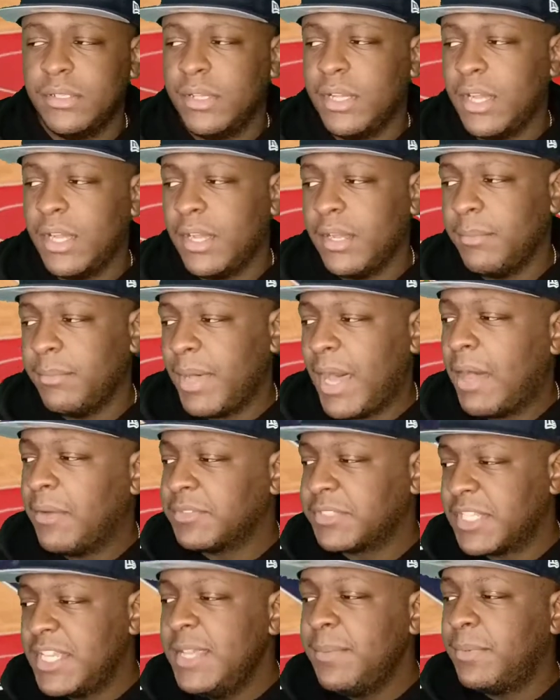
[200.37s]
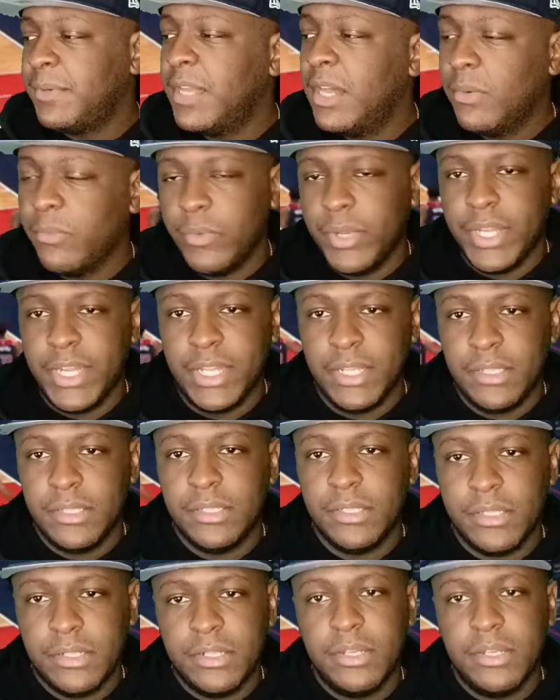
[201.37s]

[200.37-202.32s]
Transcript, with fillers: Uh, but I was keeping up with it, you